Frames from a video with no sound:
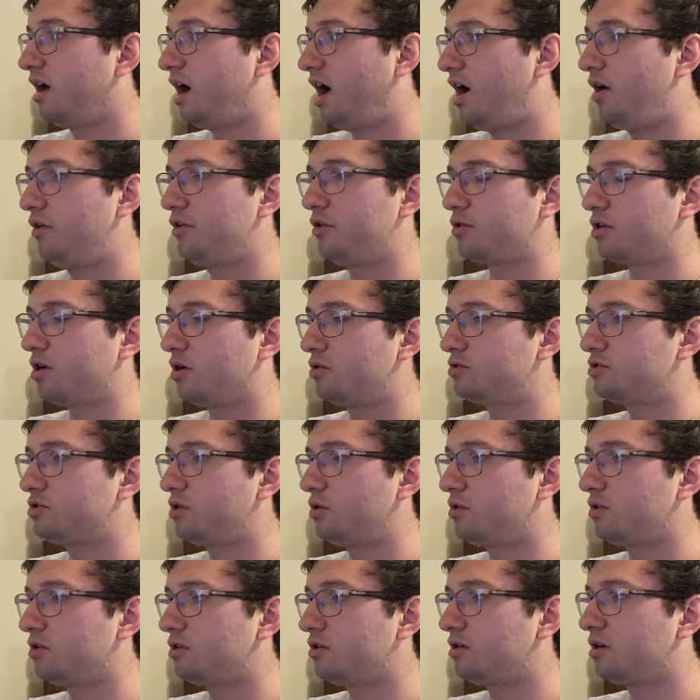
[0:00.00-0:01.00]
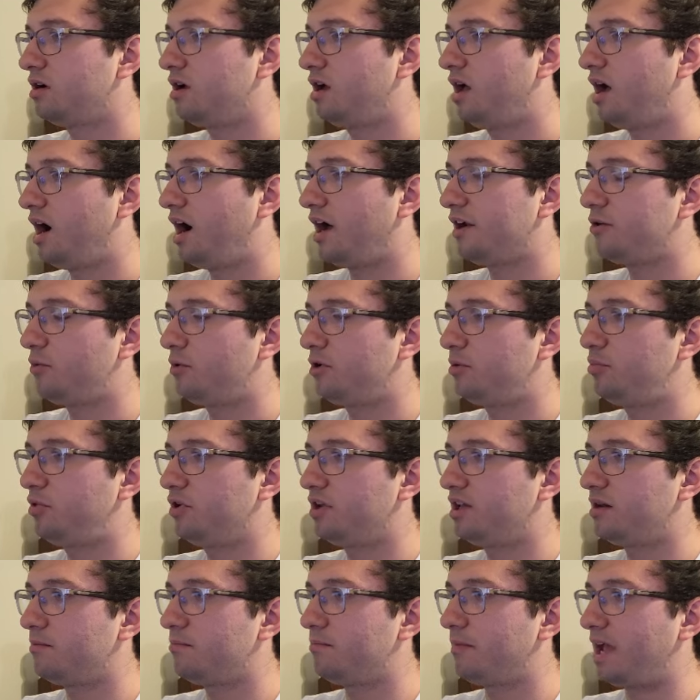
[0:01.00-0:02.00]
I don't know, Ghost Ogre, I don't want to
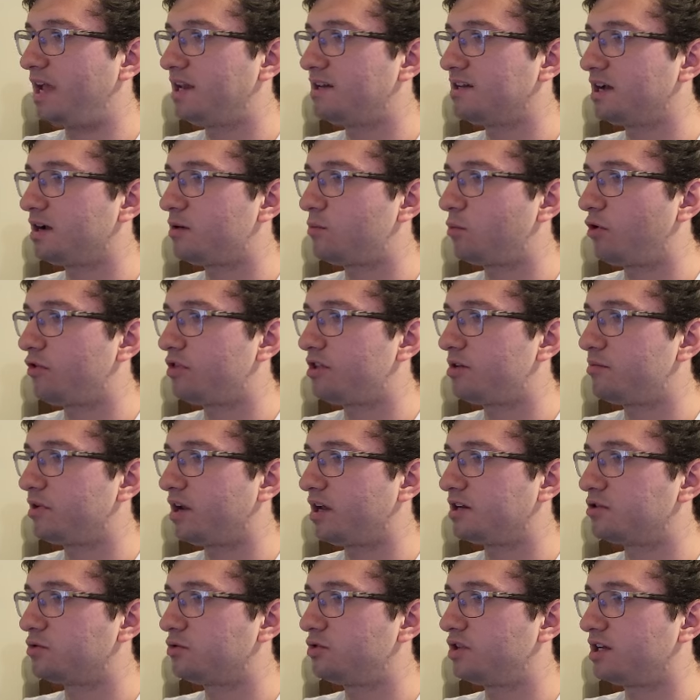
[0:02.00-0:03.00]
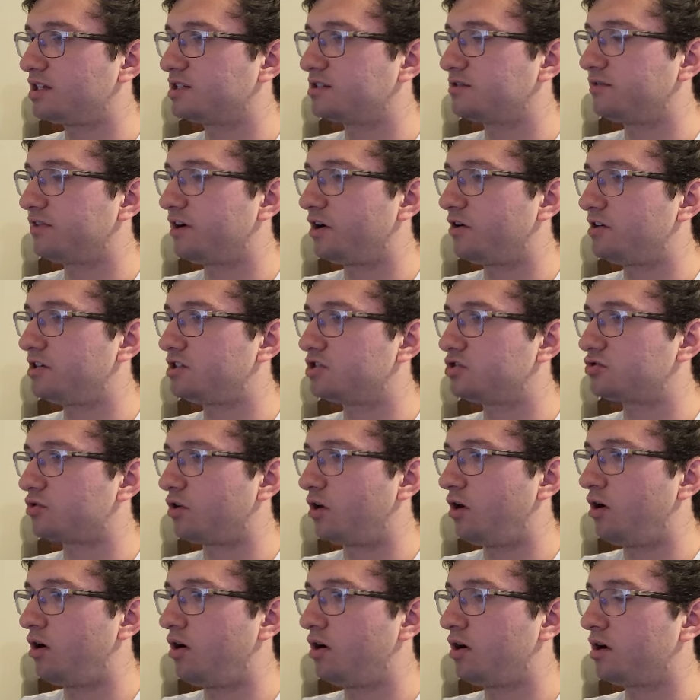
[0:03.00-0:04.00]
put it in main deck worthy, but I do think it's very
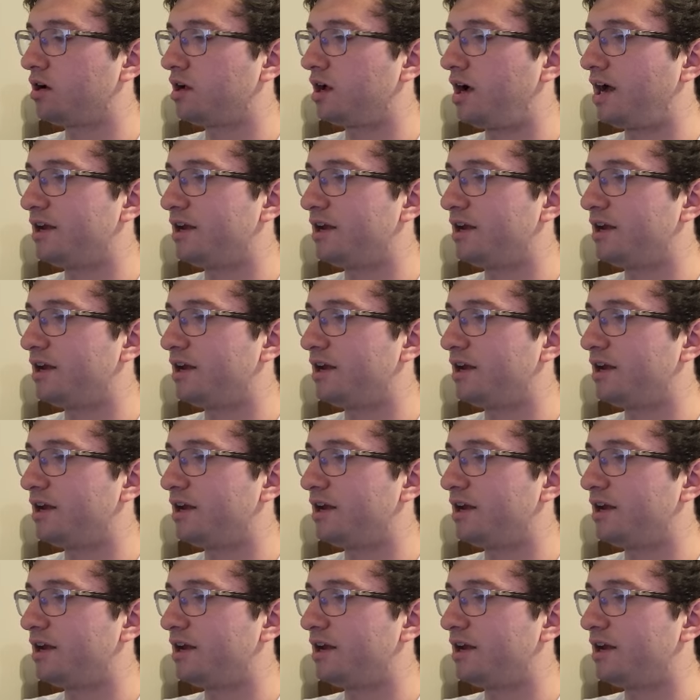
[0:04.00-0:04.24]
strong.